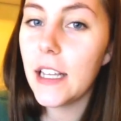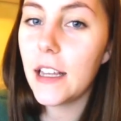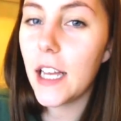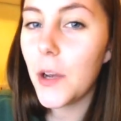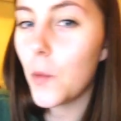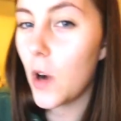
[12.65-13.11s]

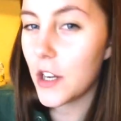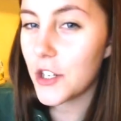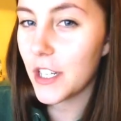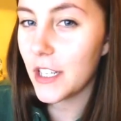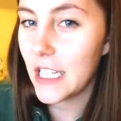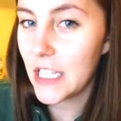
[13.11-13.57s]
like
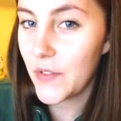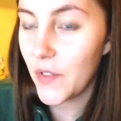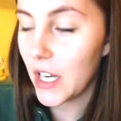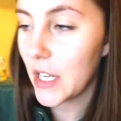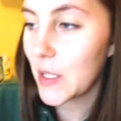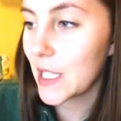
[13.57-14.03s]
watching these
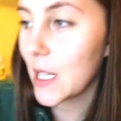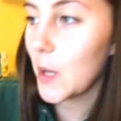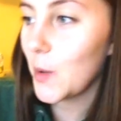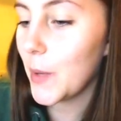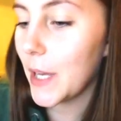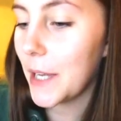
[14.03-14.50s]
videos a
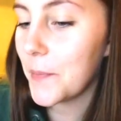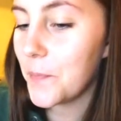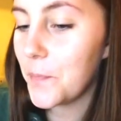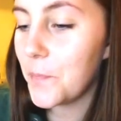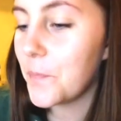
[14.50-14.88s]
little bit.